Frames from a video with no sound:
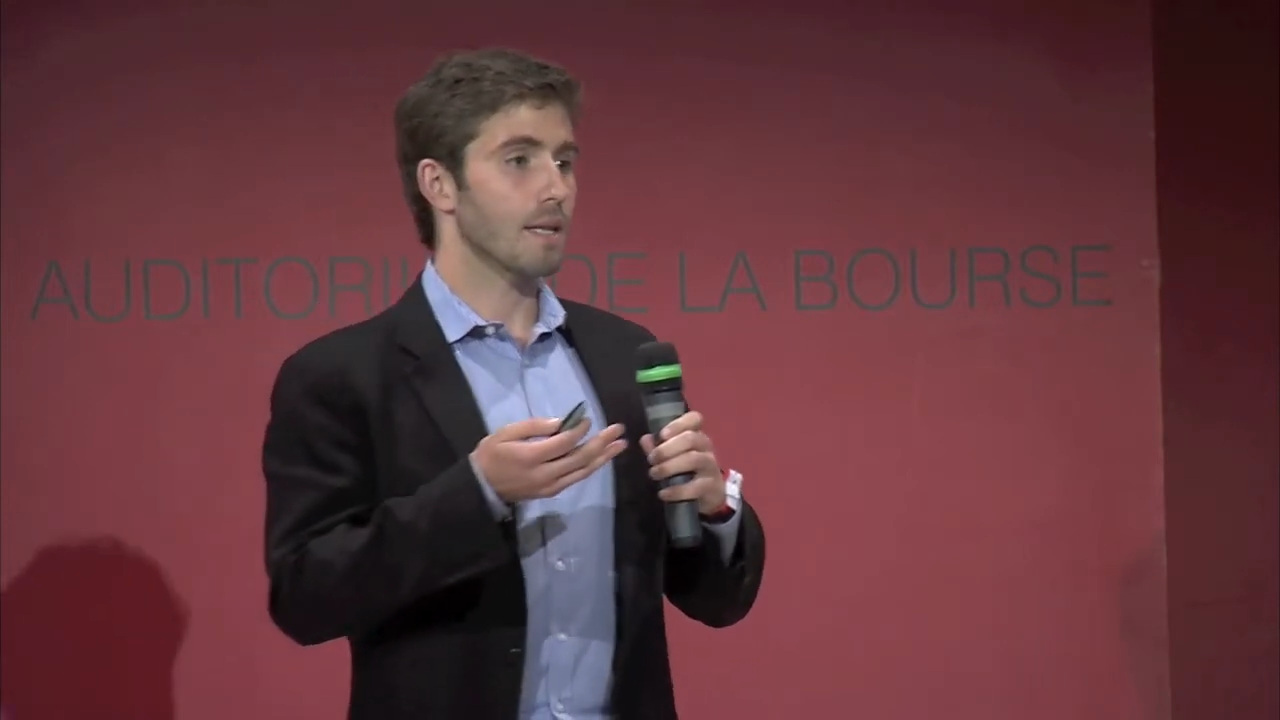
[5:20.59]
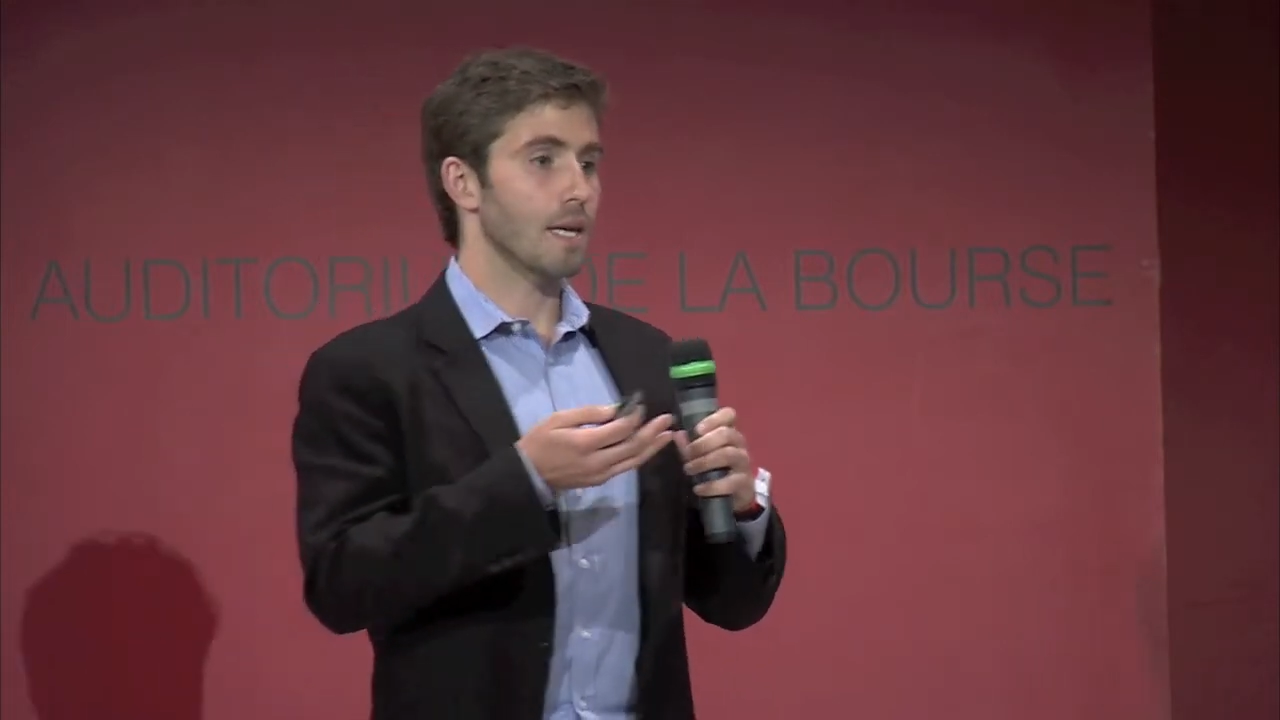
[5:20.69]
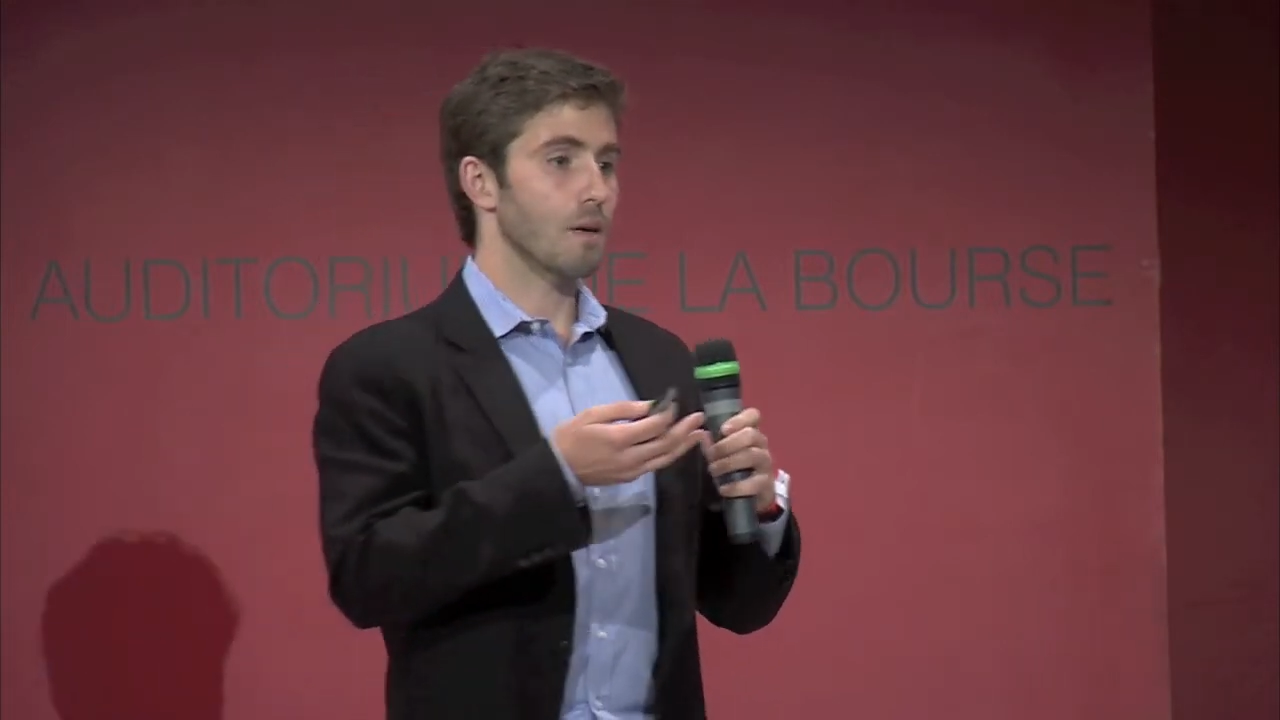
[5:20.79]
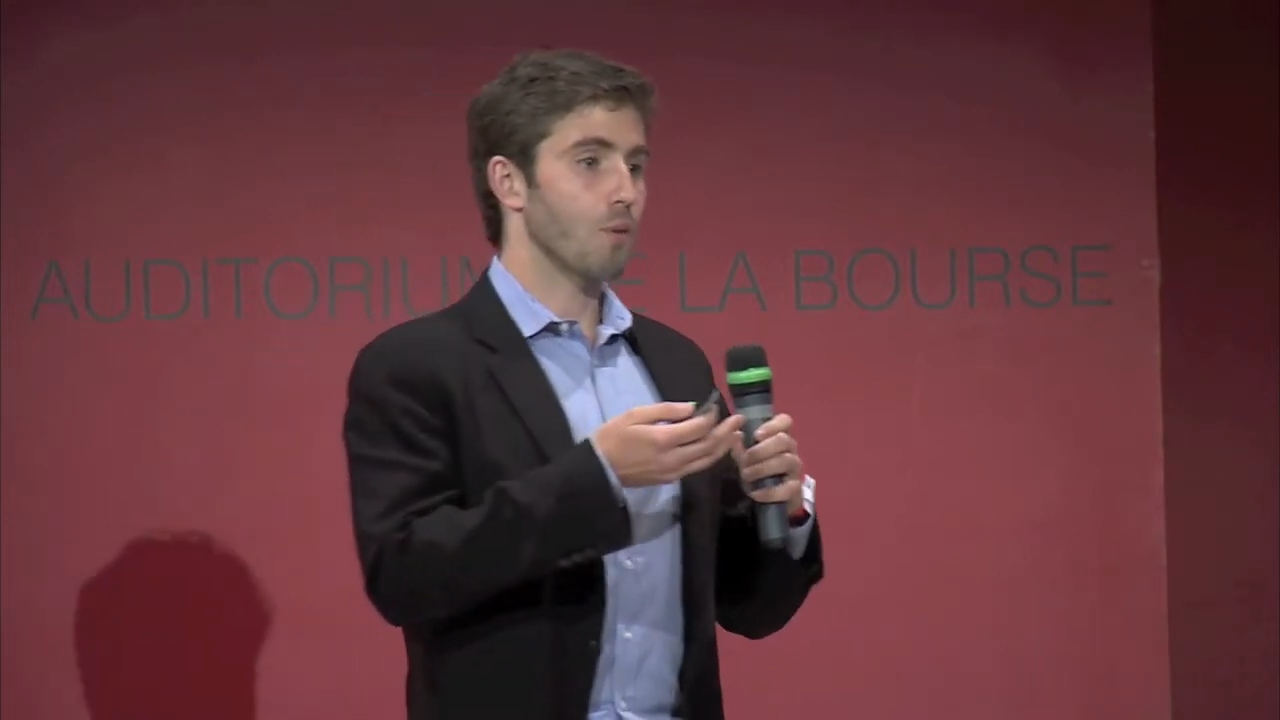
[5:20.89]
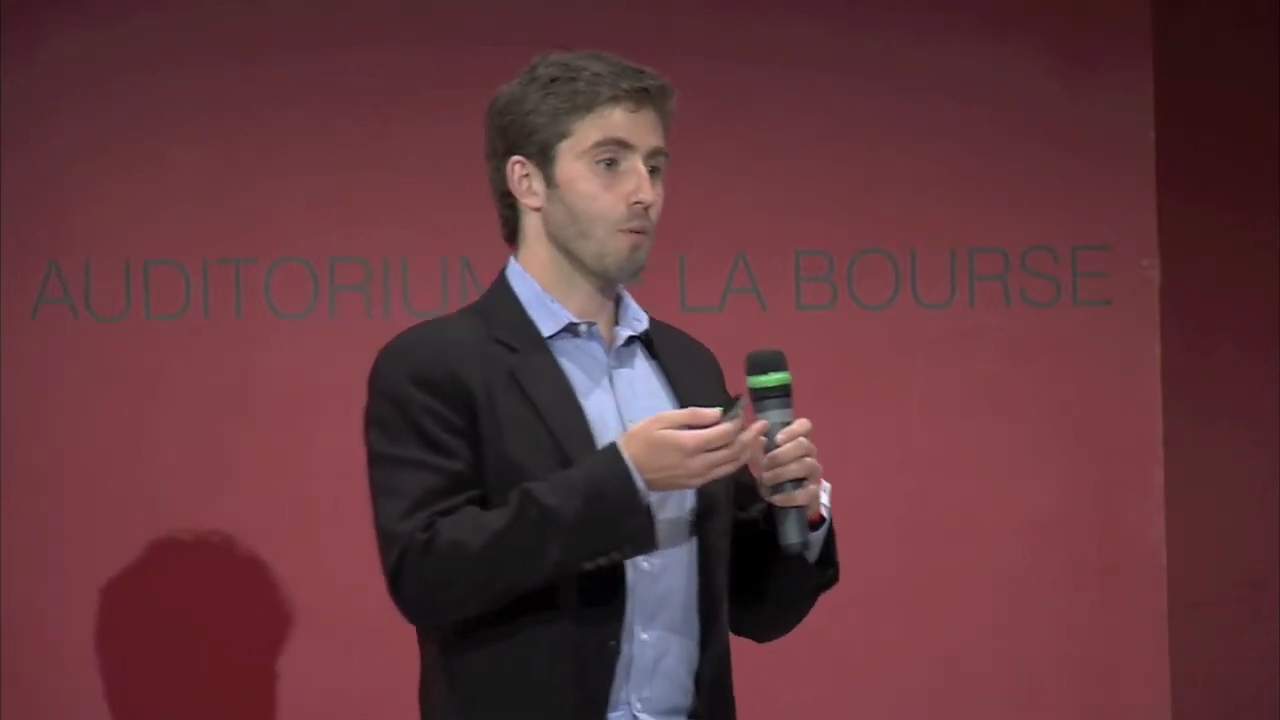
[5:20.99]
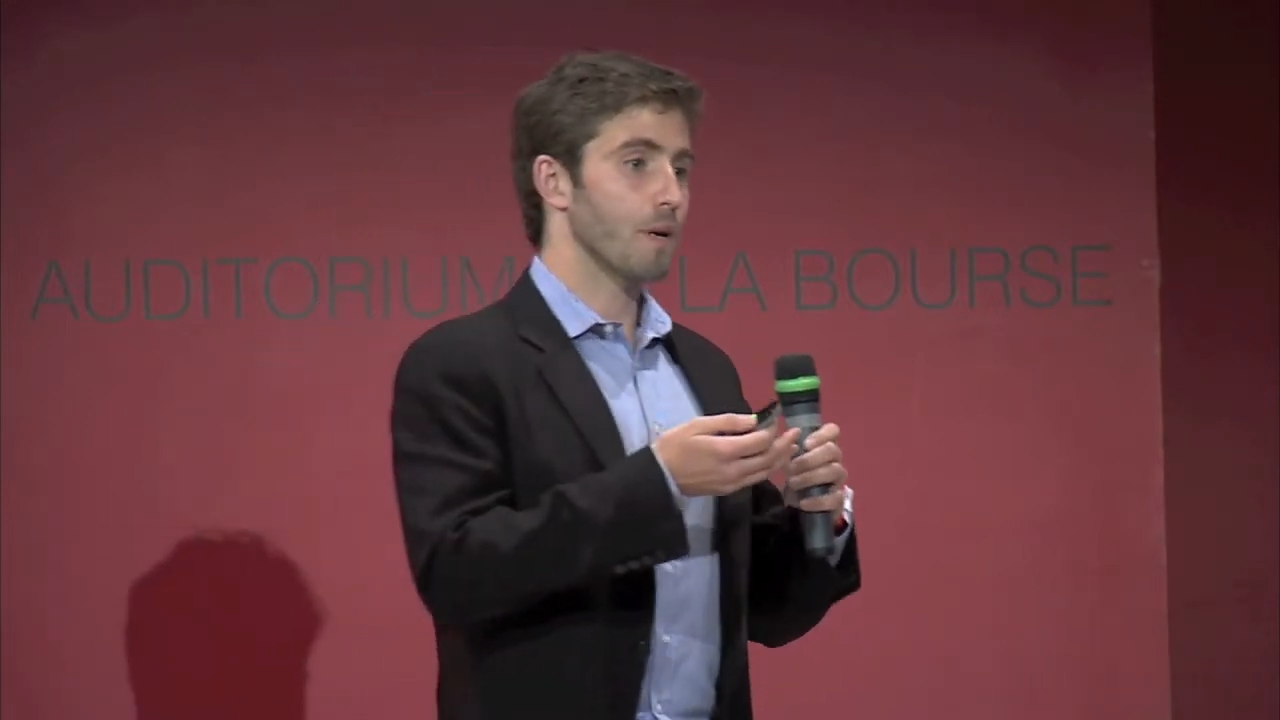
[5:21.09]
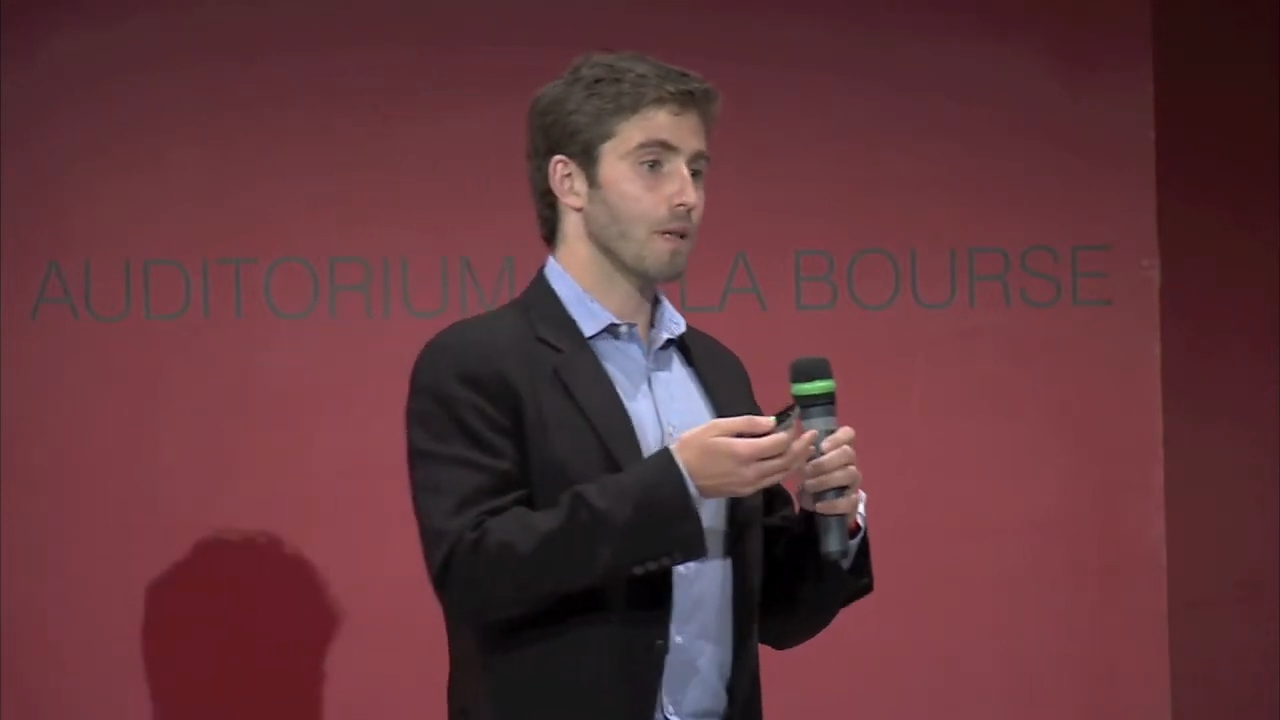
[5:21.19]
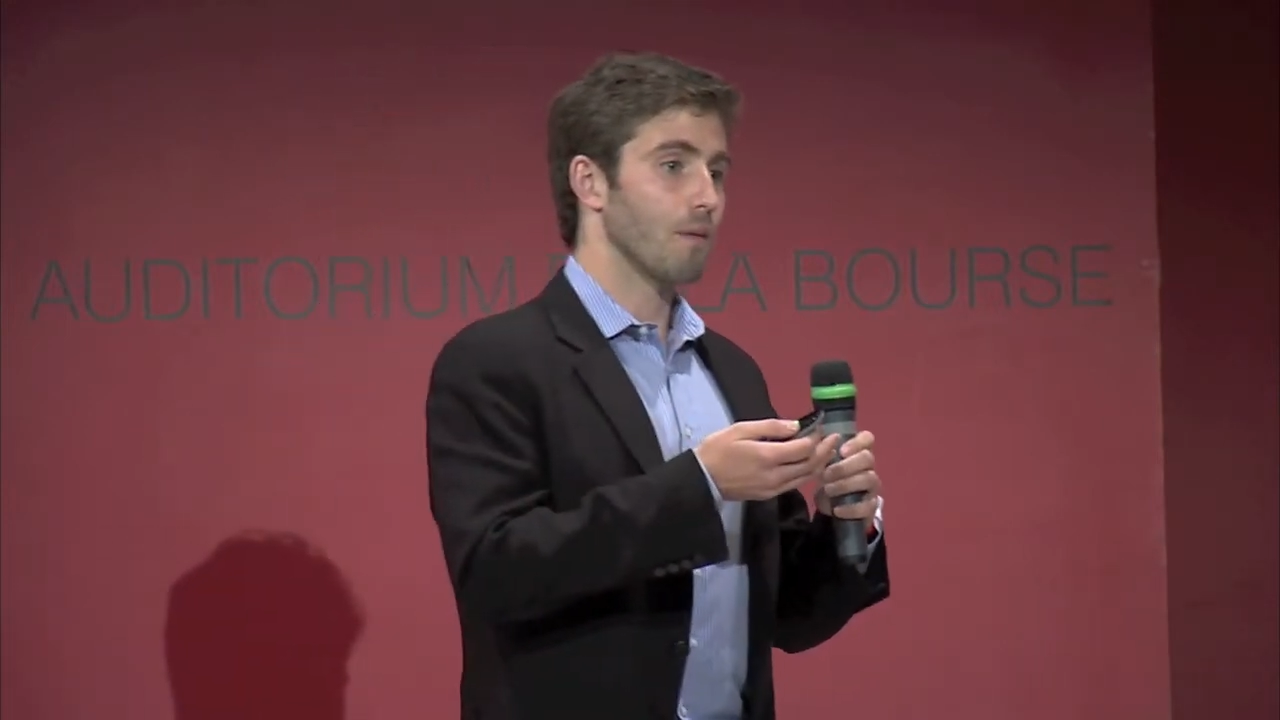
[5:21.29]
the appropriate